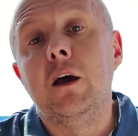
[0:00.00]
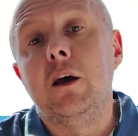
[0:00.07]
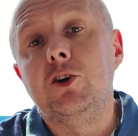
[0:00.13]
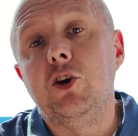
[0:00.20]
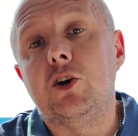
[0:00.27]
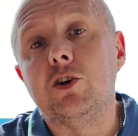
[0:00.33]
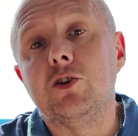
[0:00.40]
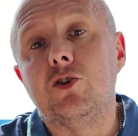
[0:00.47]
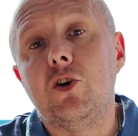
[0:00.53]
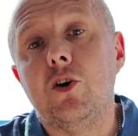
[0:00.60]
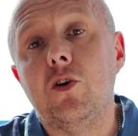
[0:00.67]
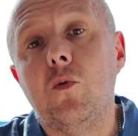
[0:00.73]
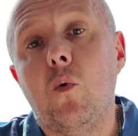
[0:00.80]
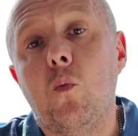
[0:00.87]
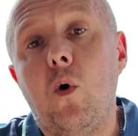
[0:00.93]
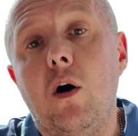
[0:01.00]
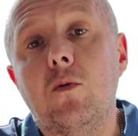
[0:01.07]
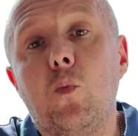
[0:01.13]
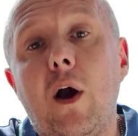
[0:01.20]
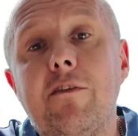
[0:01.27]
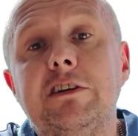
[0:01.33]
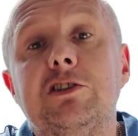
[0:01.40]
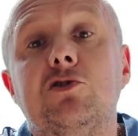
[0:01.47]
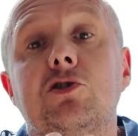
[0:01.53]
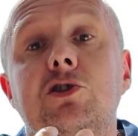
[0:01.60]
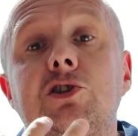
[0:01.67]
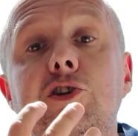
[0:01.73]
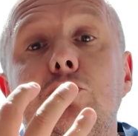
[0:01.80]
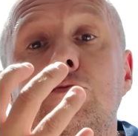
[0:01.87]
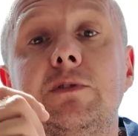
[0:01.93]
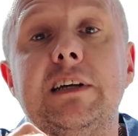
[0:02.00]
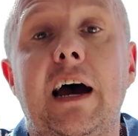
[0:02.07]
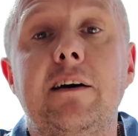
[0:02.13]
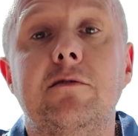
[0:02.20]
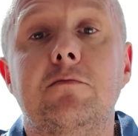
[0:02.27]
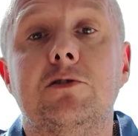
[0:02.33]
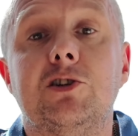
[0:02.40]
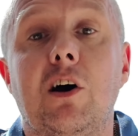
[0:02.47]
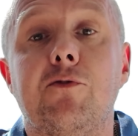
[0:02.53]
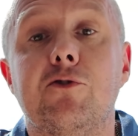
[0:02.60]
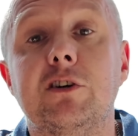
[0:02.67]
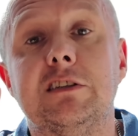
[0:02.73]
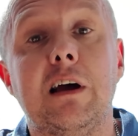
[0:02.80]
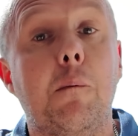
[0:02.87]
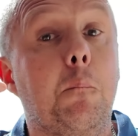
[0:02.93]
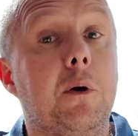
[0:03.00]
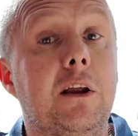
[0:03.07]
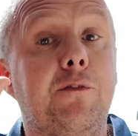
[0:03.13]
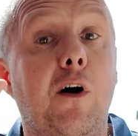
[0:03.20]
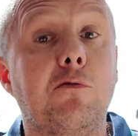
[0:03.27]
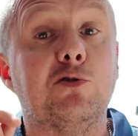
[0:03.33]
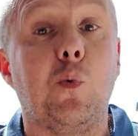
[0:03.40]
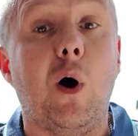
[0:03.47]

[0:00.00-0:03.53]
You can do one where it sort of zooms out. So for example, if I was